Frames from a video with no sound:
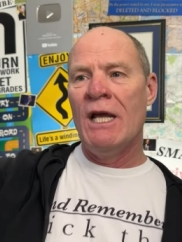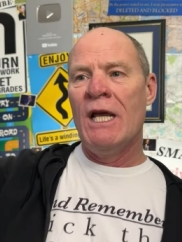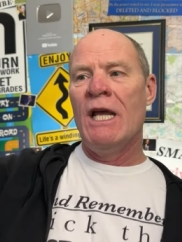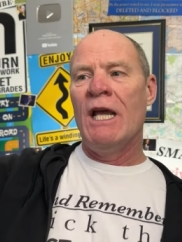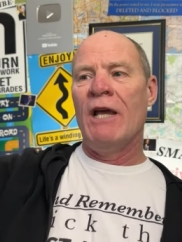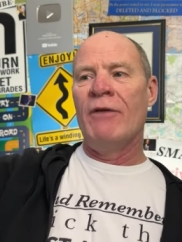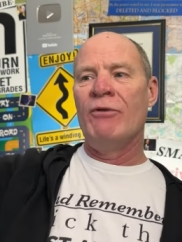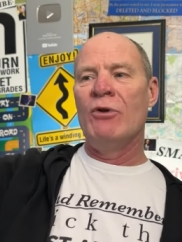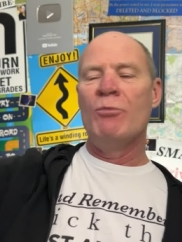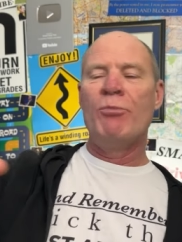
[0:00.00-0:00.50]

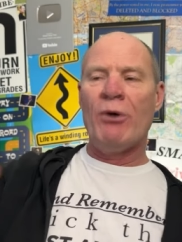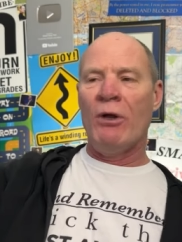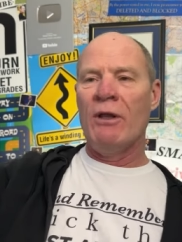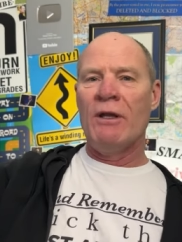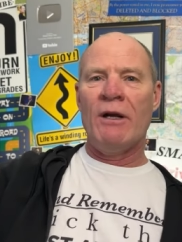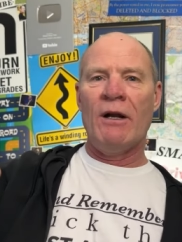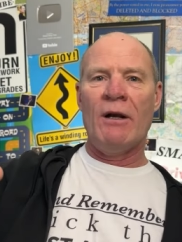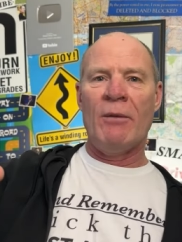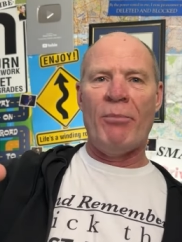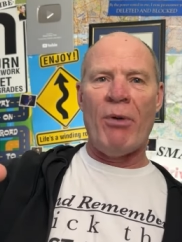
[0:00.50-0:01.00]
If you pull
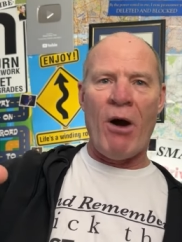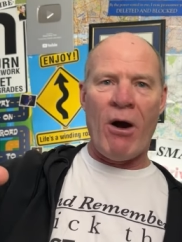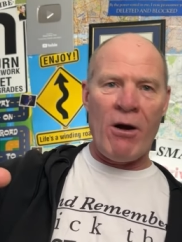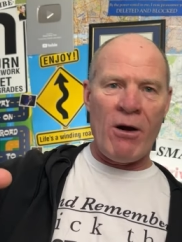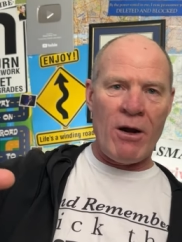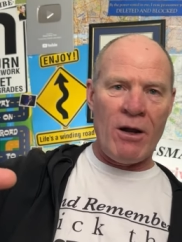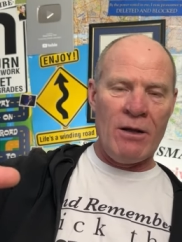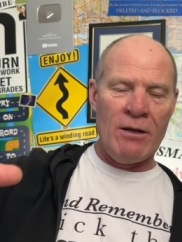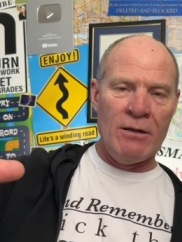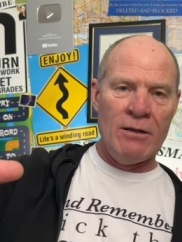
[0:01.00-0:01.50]
it out of
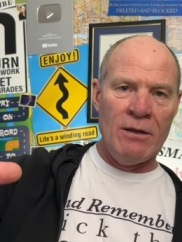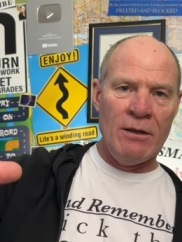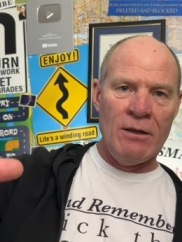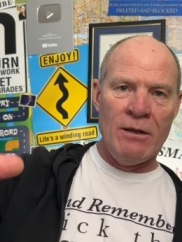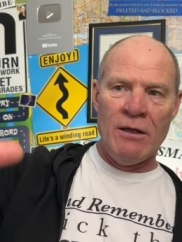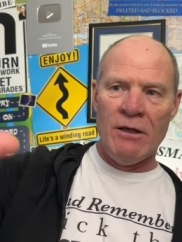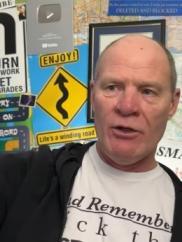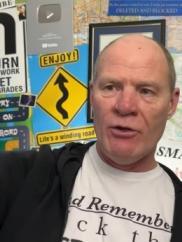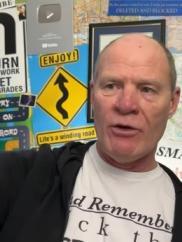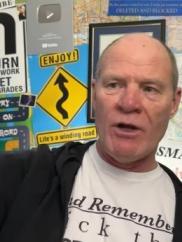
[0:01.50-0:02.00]
park,
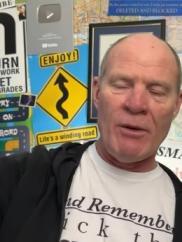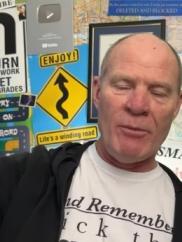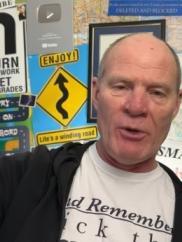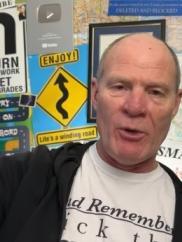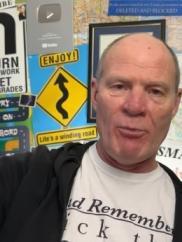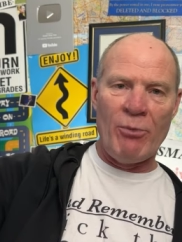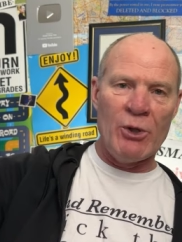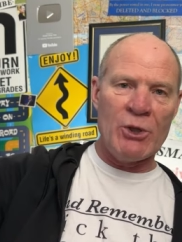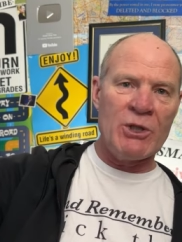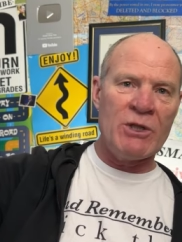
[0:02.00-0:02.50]
you, got, you
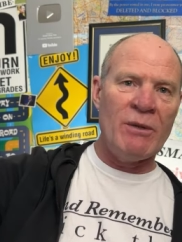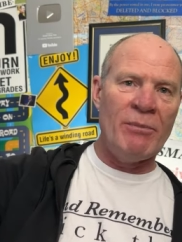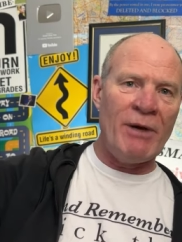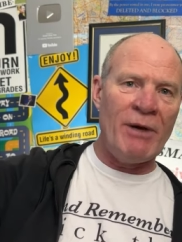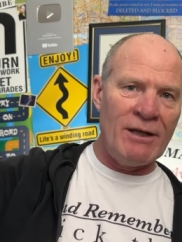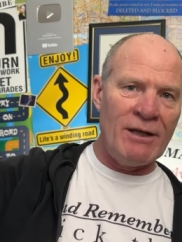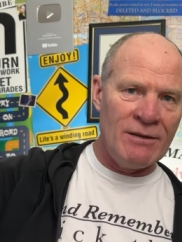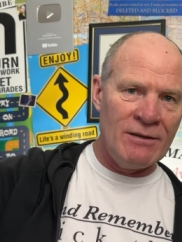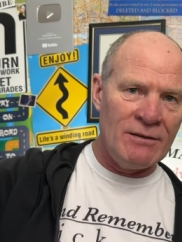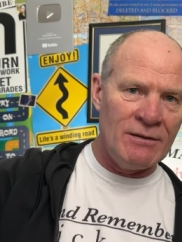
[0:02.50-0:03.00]
push the
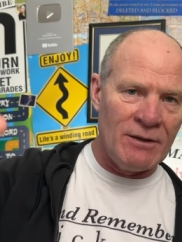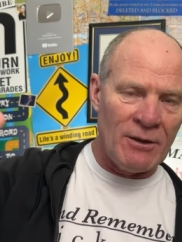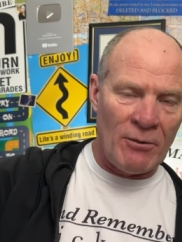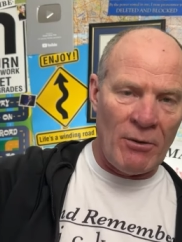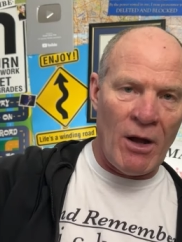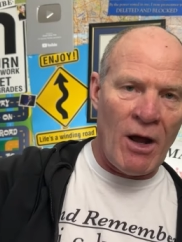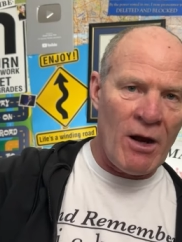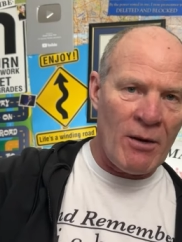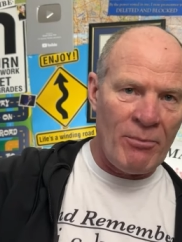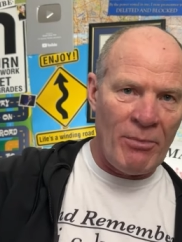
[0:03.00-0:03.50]
button, the
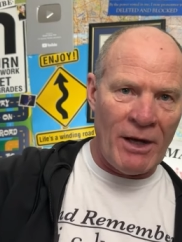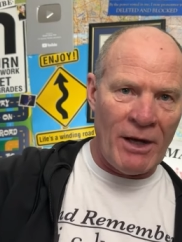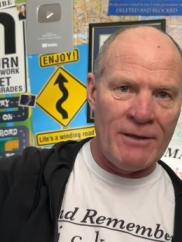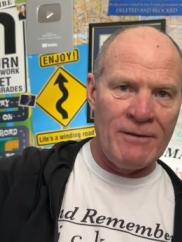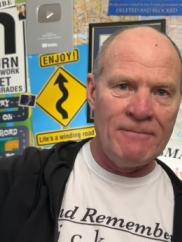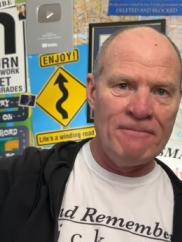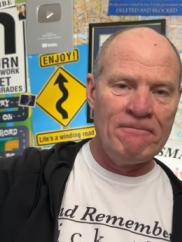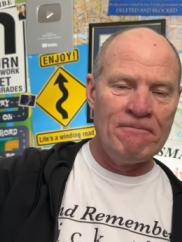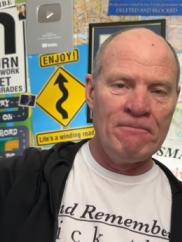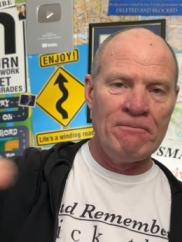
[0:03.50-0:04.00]
lock
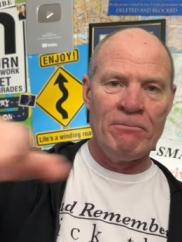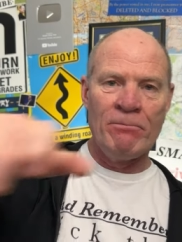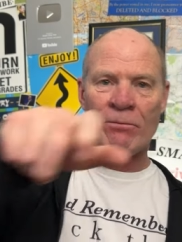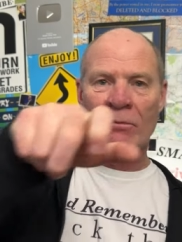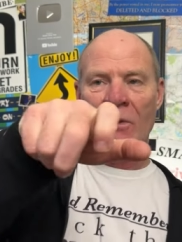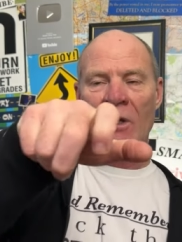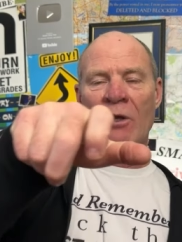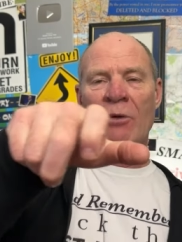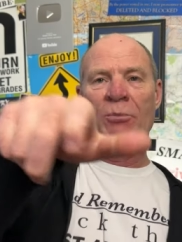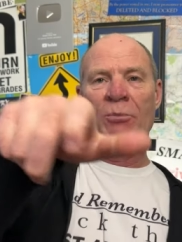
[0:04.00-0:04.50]
button,
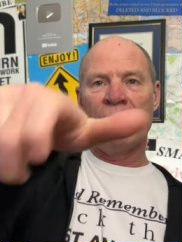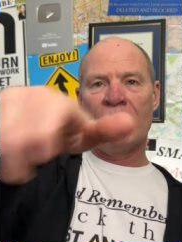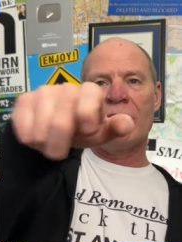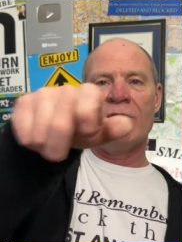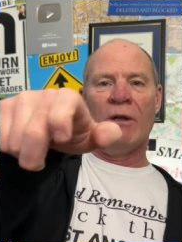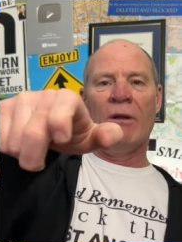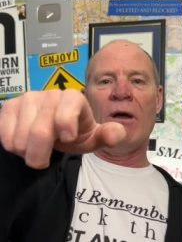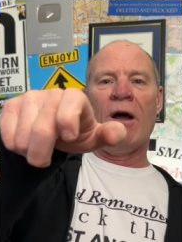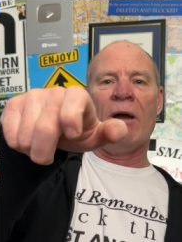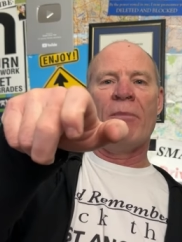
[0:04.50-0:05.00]
you push
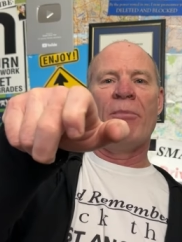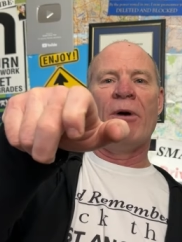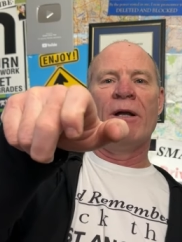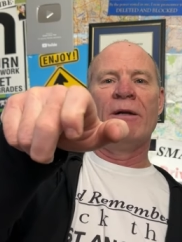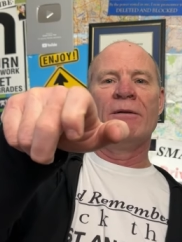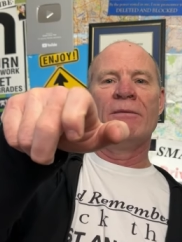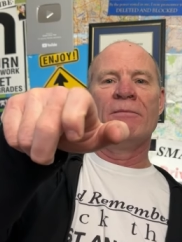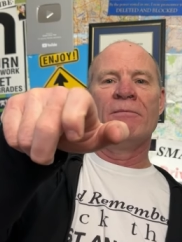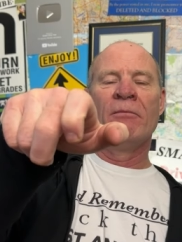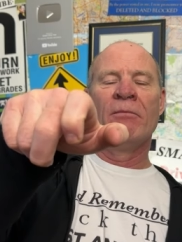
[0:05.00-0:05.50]
the lock
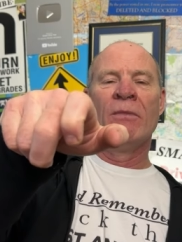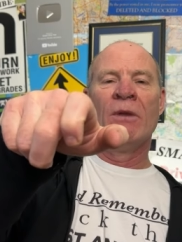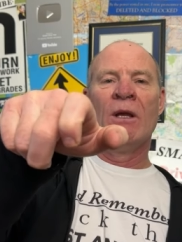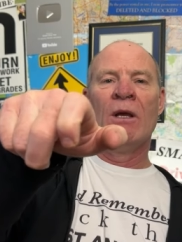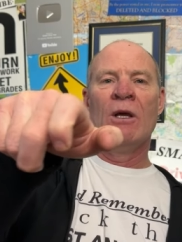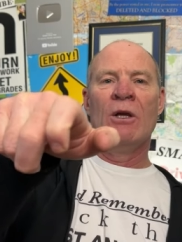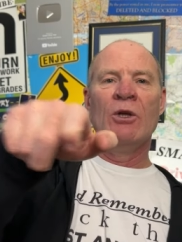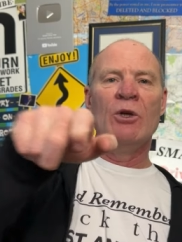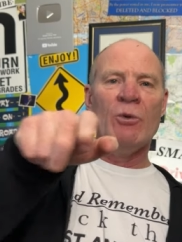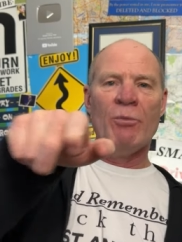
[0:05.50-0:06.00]
button,
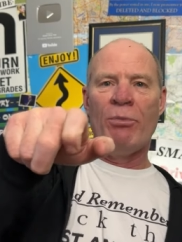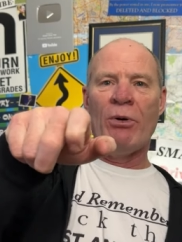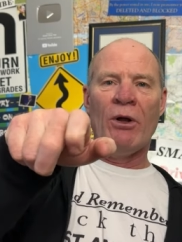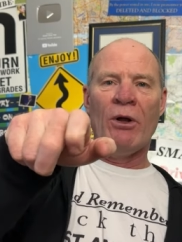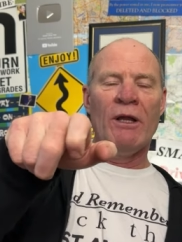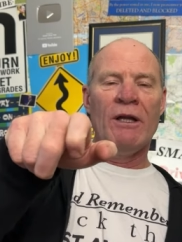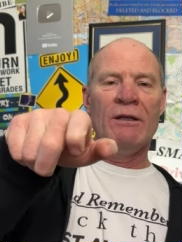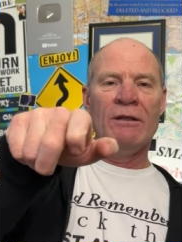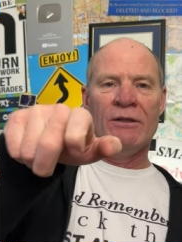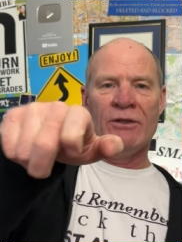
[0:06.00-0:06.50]
you
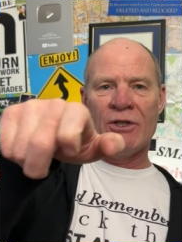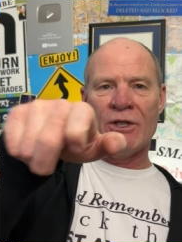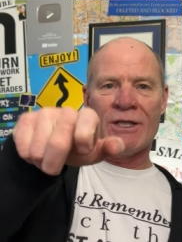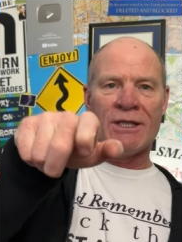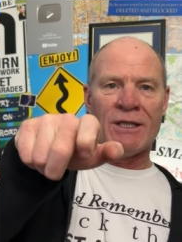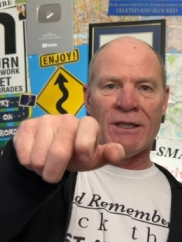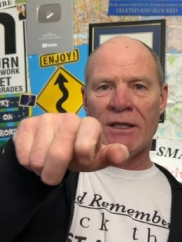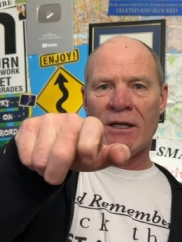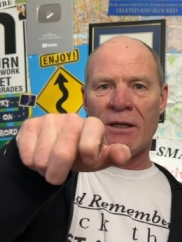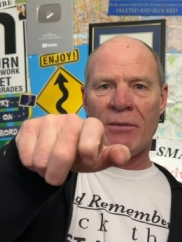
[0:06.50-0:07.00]
pull it just a
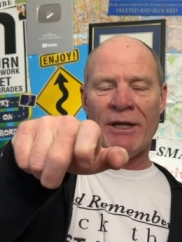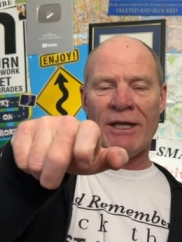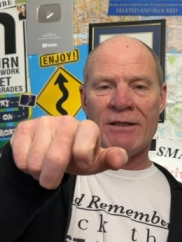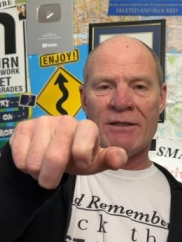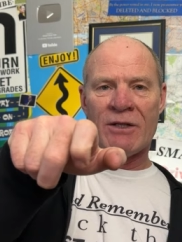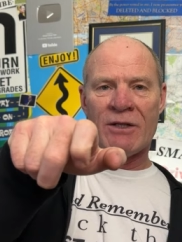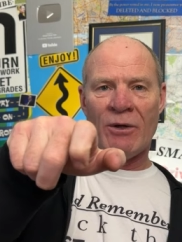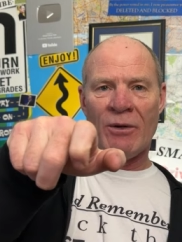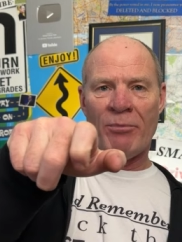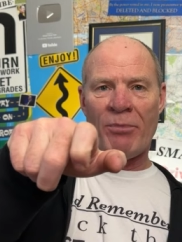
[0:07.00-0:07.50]
little bit
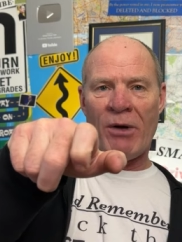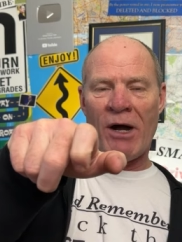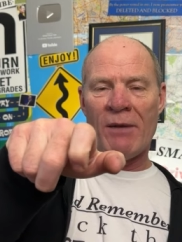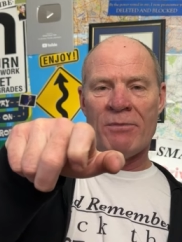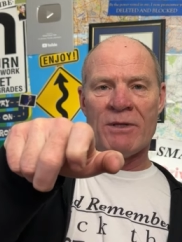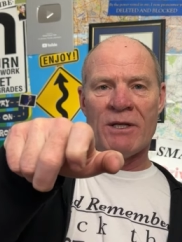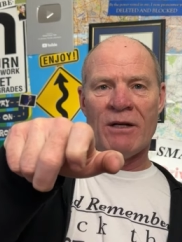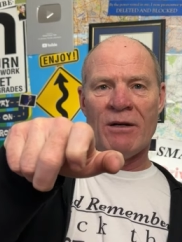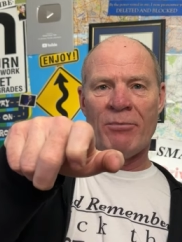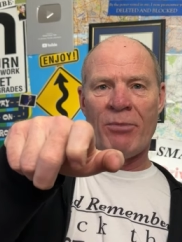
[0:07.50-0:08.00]
so it
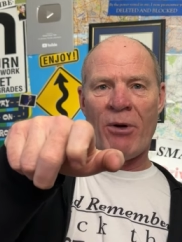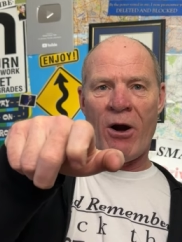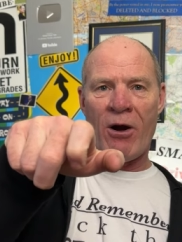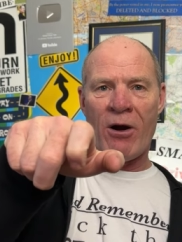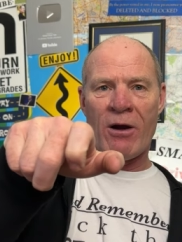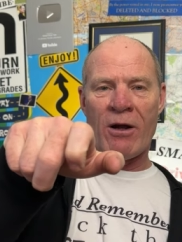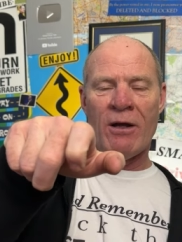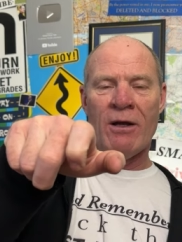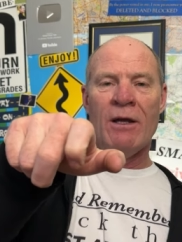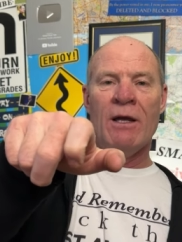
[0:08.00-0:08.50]
pops out of
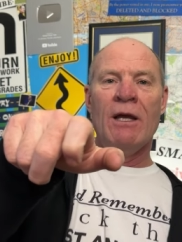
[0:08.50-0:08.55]
park,